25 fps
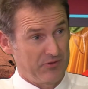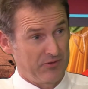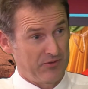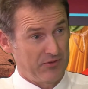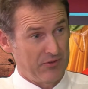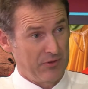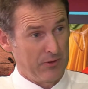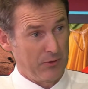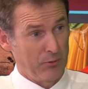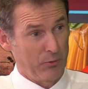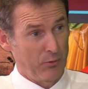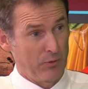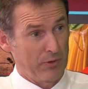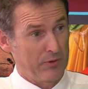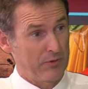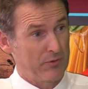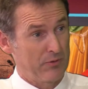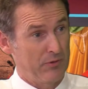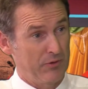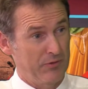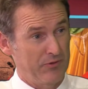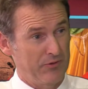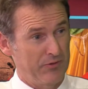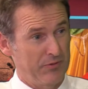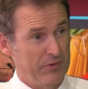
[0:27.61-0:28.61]
So
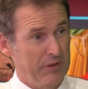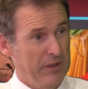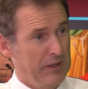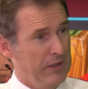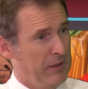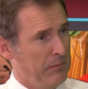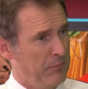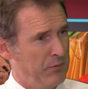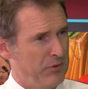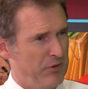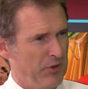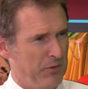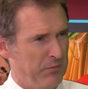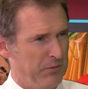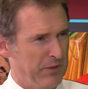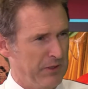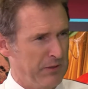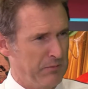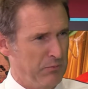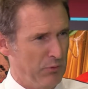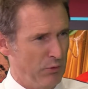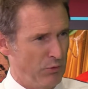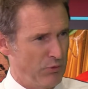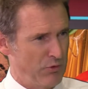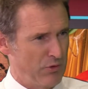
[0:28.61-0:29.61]
across predominantly
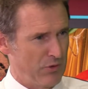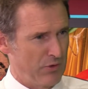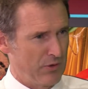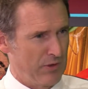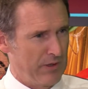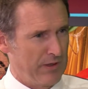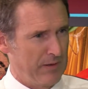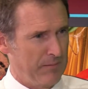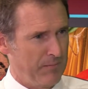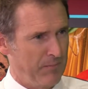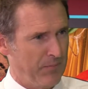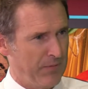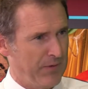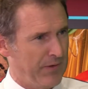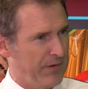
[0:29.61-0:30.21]
Mildura,